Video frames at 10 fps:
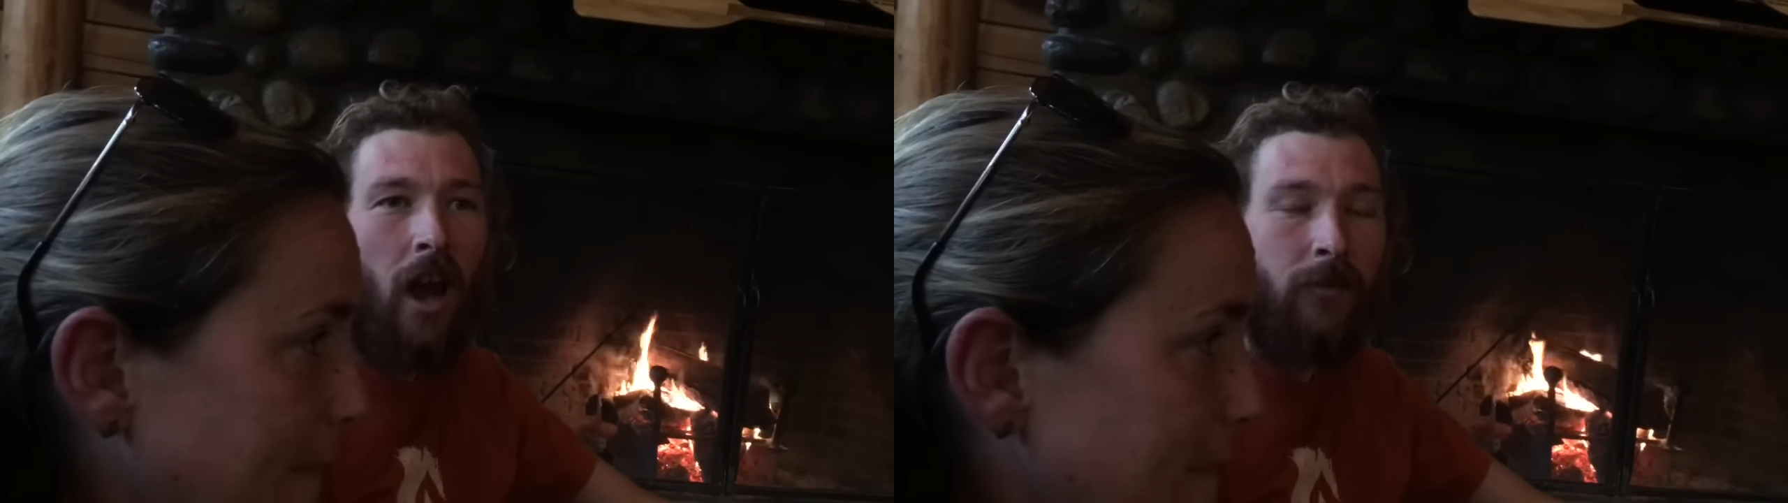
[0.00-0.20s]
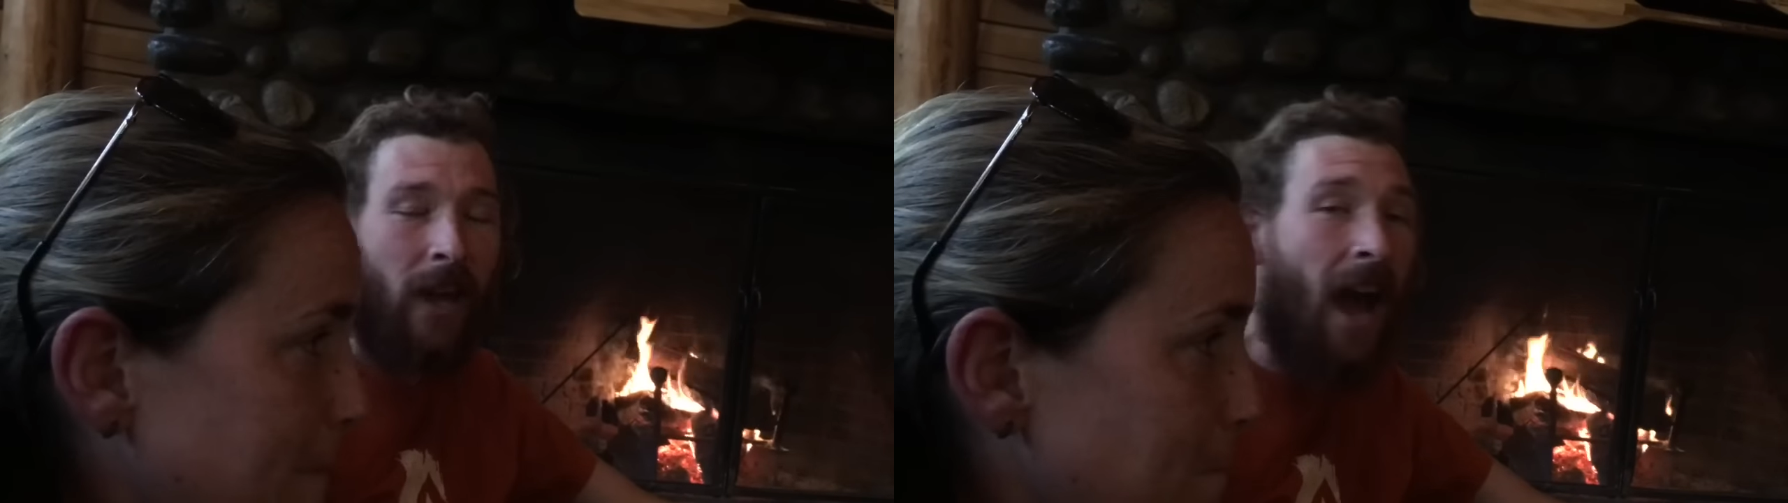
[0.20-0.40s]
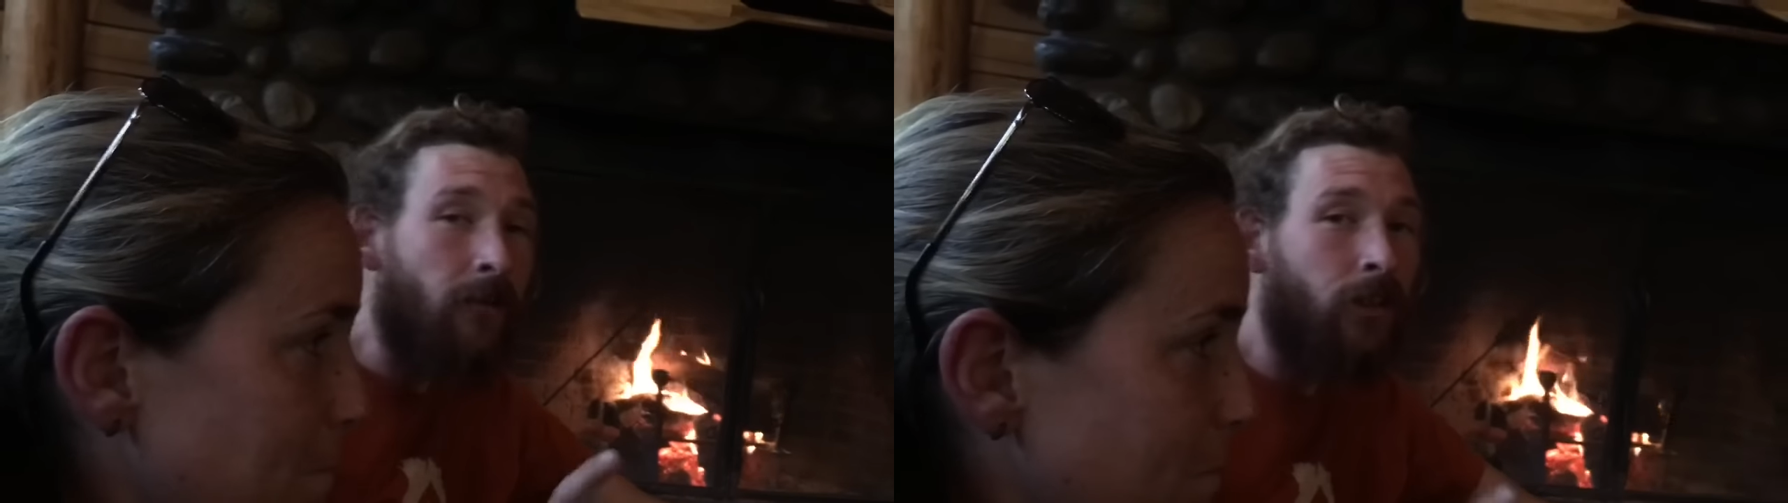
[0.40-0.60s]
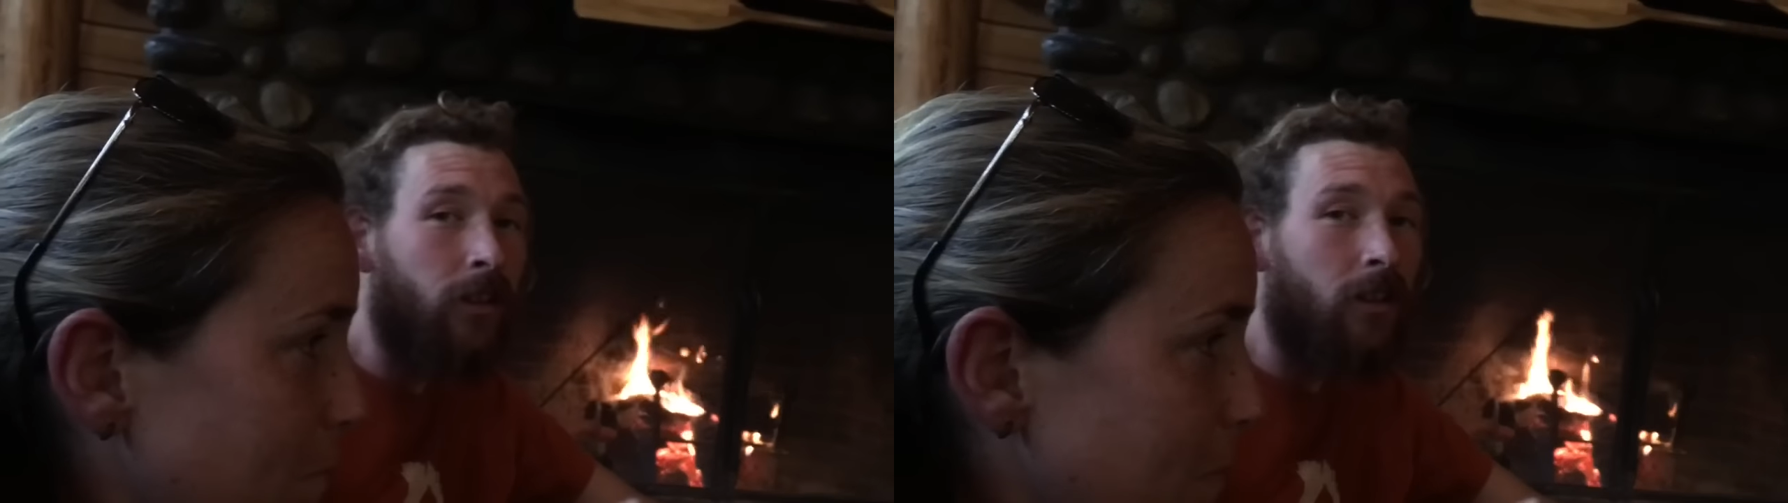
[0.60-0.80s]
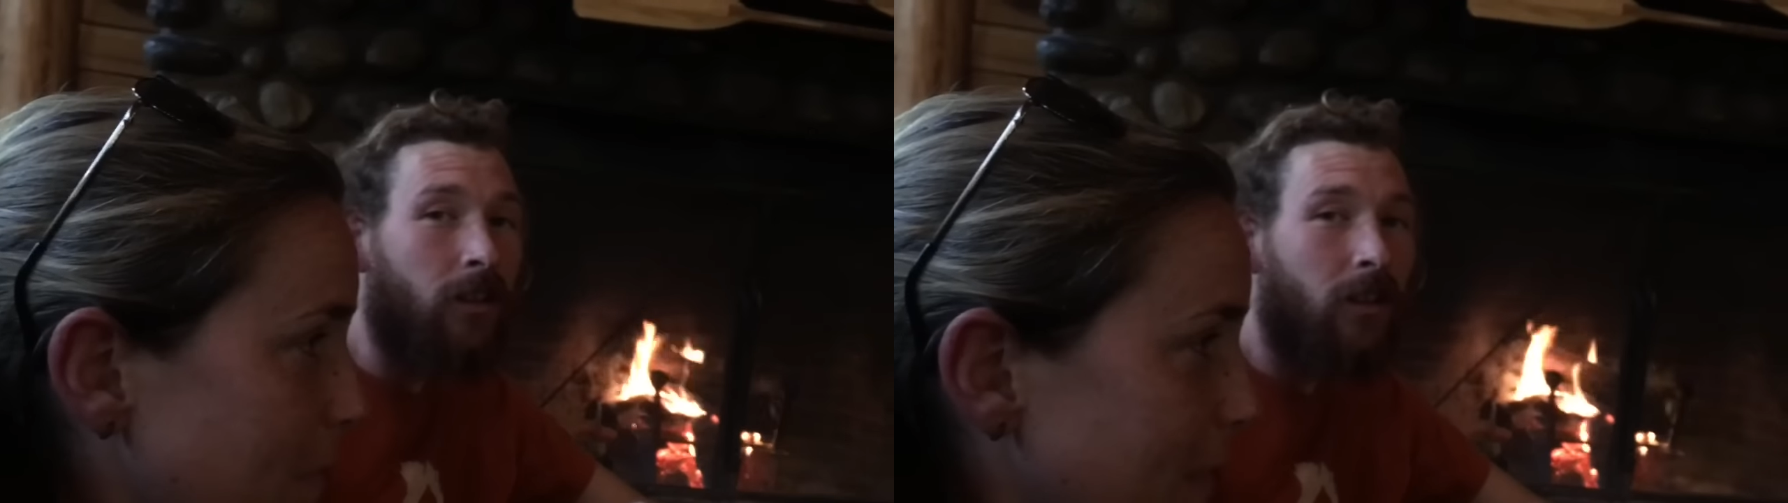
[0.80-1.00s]
If you
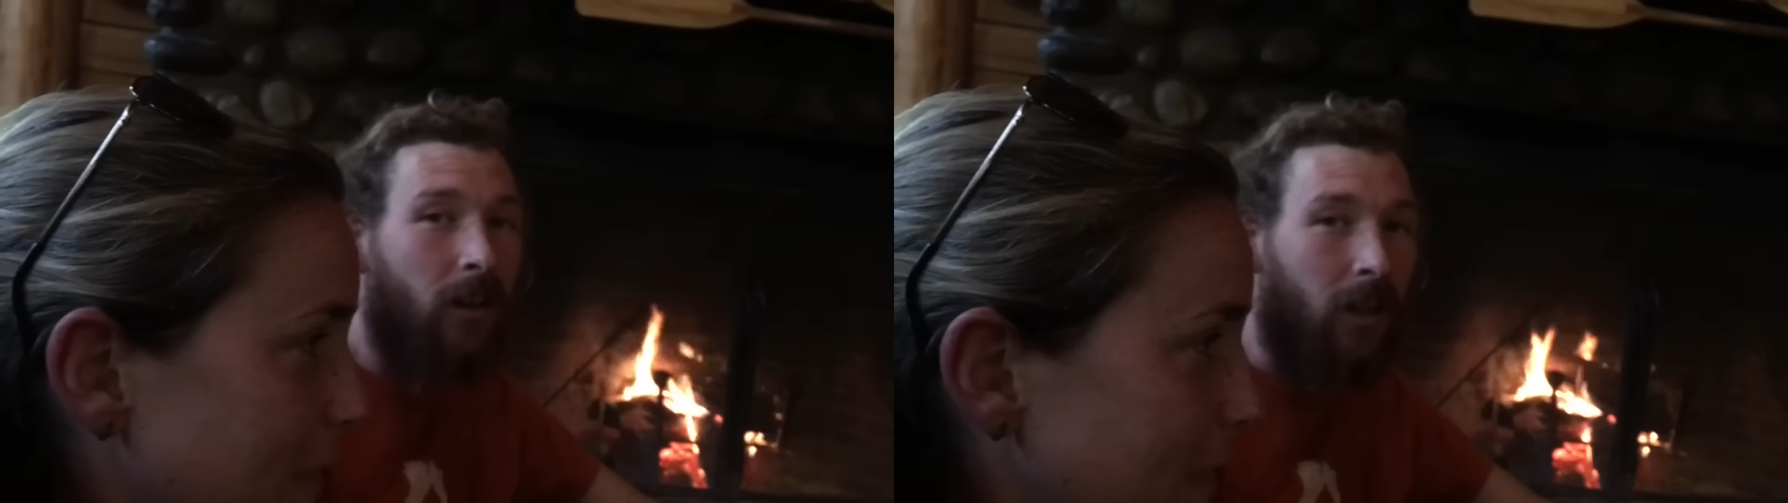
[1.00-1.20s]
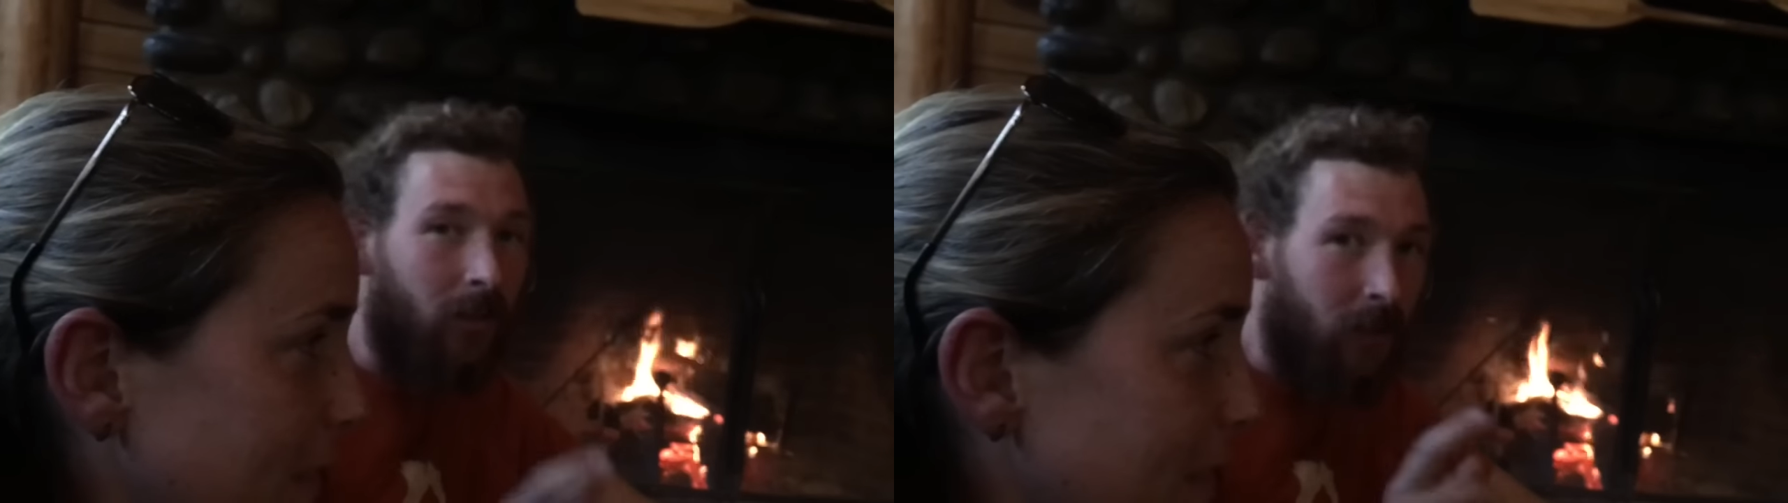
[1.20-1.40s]
haven't and